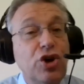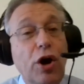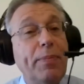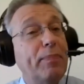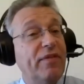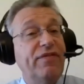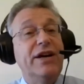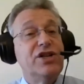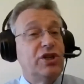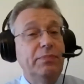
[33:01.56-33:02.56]
or
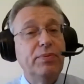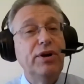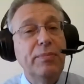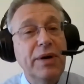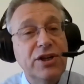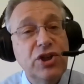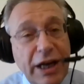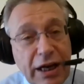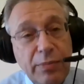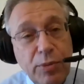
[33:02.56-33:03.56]
profession pretty much
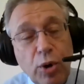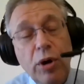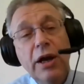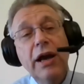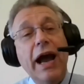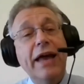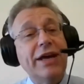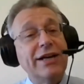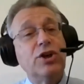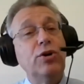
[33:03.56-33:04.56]
anymore. And that's
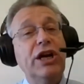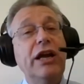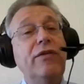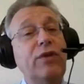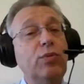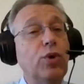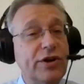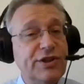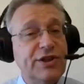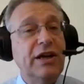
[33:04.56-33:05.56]
going to get even worse in
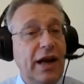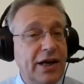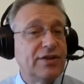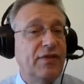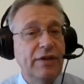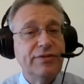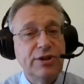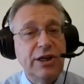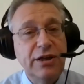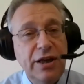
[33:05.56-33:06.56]
the next 5 to 10
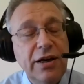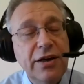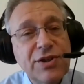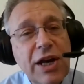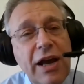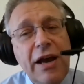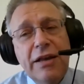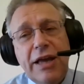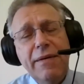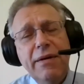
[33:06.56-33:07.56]
years.
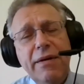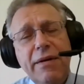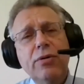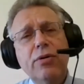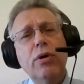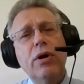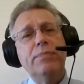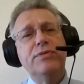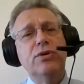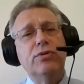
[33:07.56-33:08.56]
They grew up
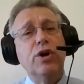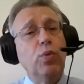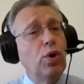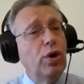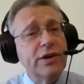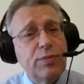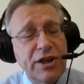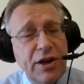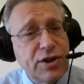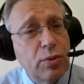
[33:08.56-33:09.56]
during wars, whether it's
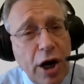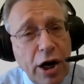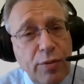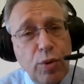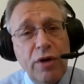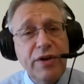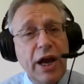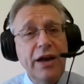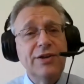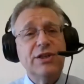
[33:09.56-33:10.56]
Iraq War,
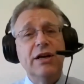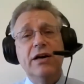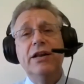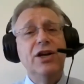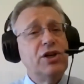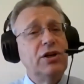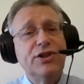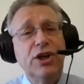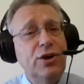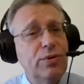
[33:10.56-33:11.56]
Afghanistan, national
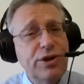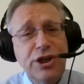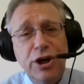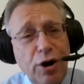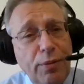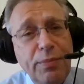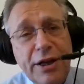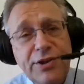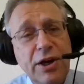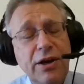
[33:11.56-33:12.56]
security, homeland
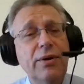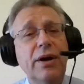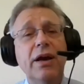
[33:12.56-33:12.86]
security.